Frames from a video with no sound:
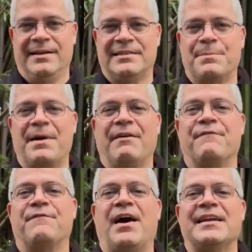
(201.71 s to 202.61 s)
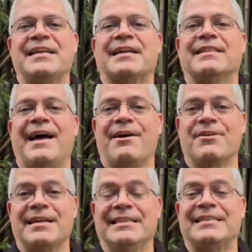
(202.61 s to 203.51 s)
It's about finding
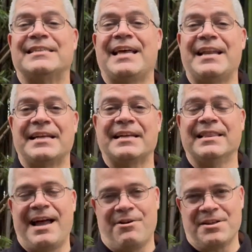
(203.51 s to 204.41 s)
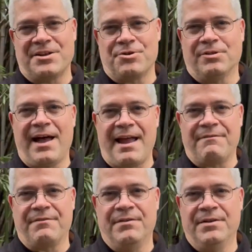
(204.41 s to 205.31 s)
clarity and setting clarity in your life.